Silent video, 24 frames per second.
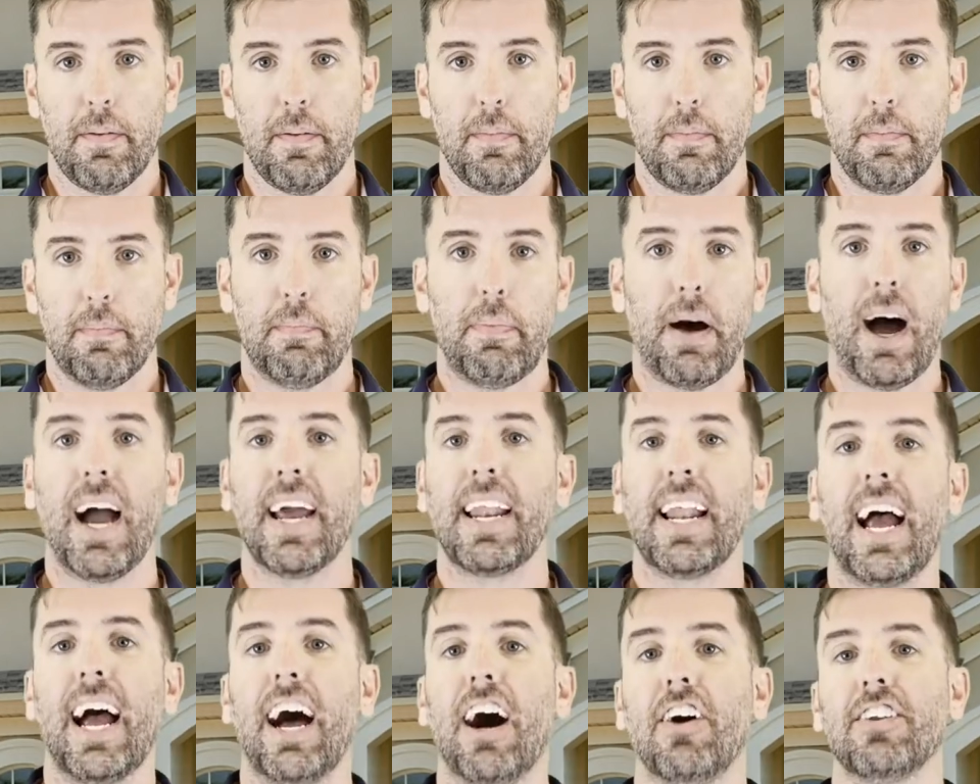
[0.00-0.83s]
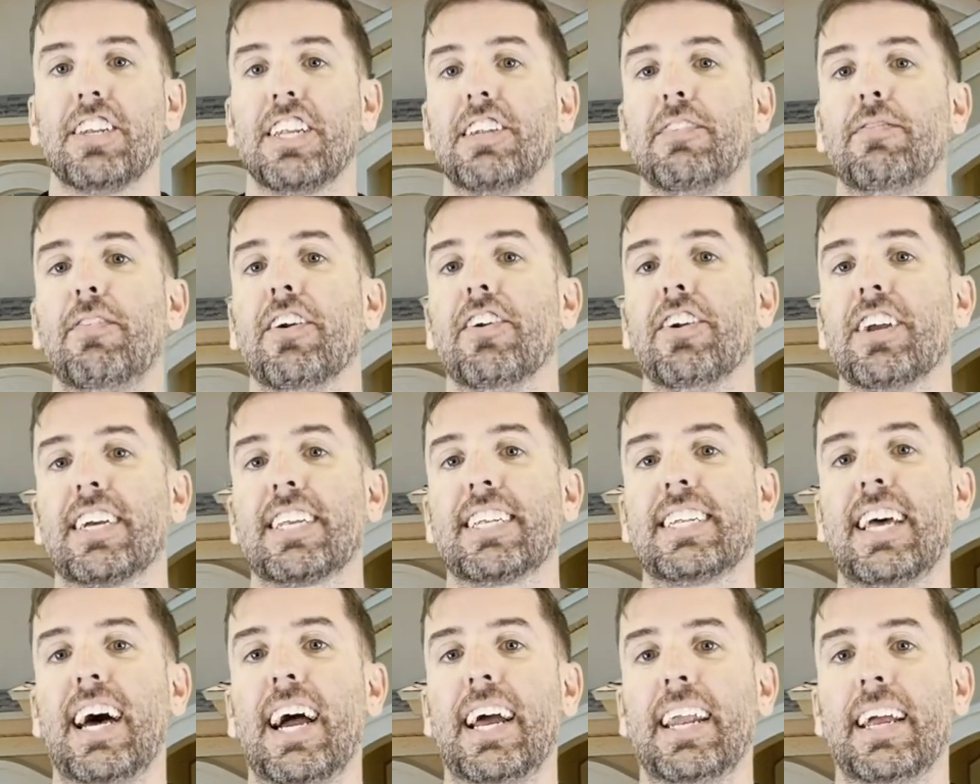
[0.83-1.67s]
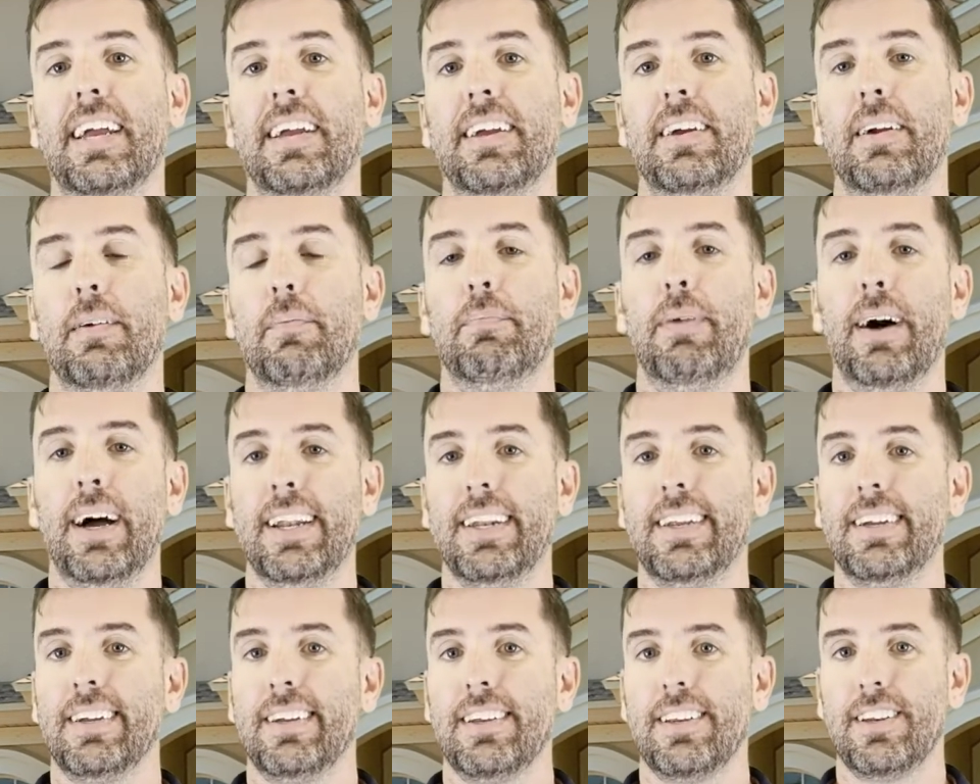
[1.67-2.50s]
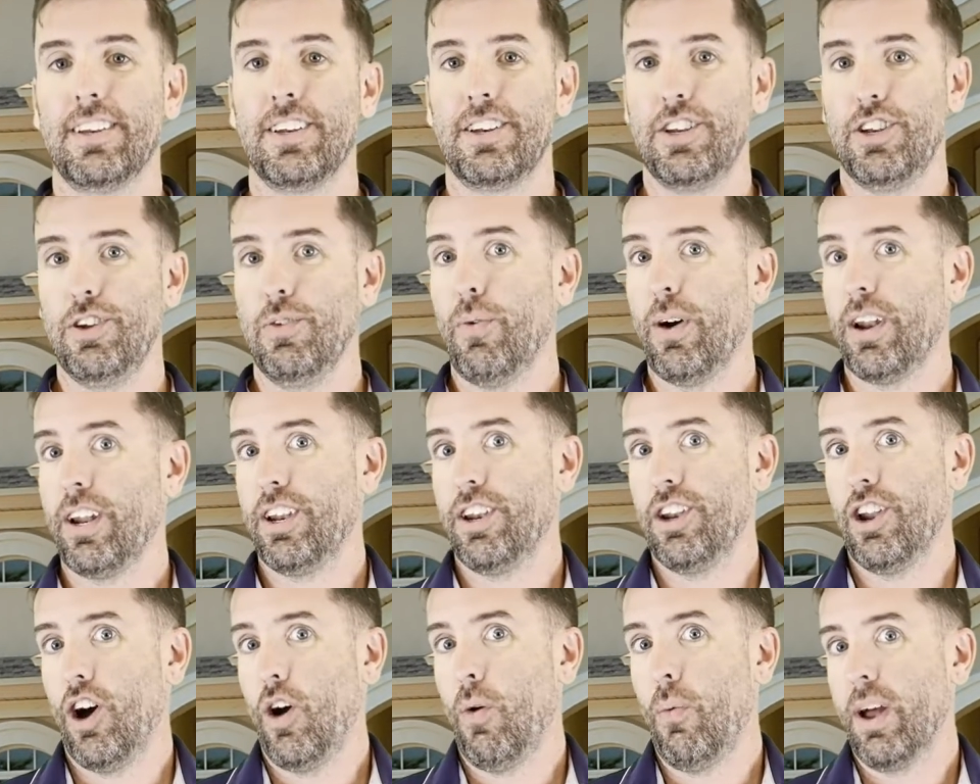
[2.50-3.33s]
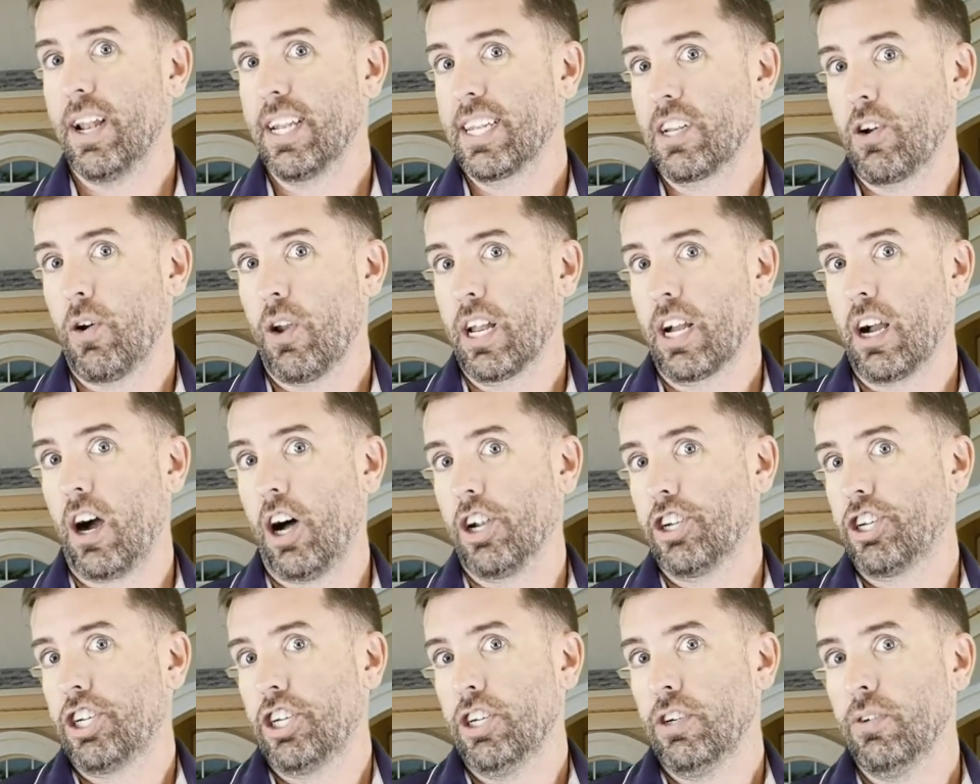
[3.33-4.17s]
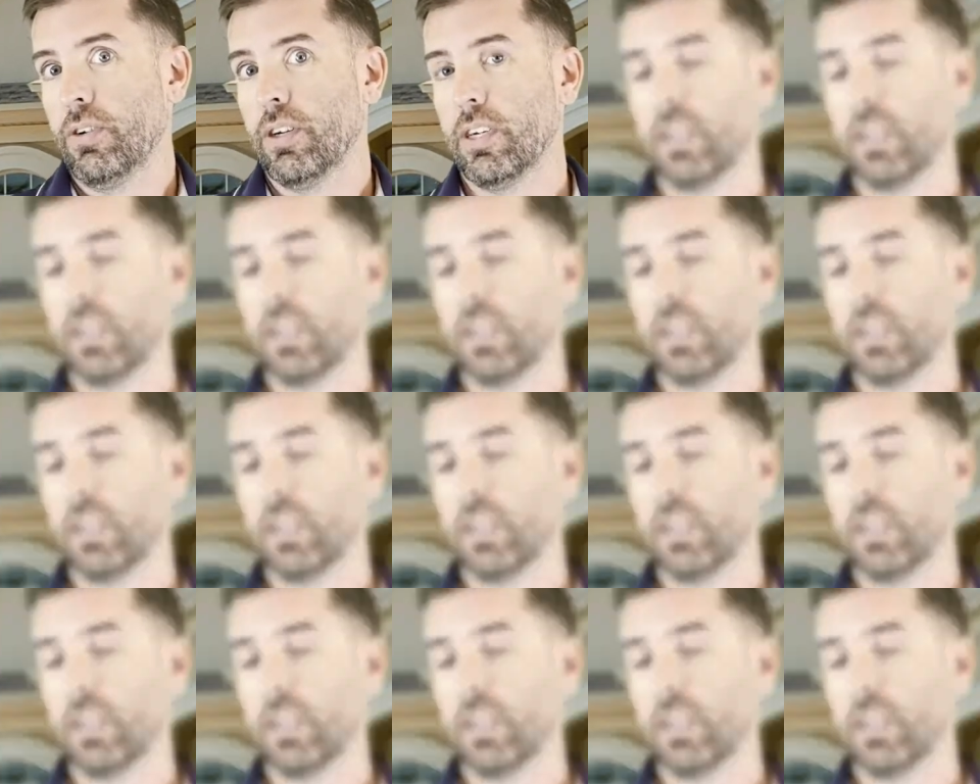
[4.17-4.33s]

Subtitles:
Buying a house is very exciting, but do you want to know what it's going to cost you?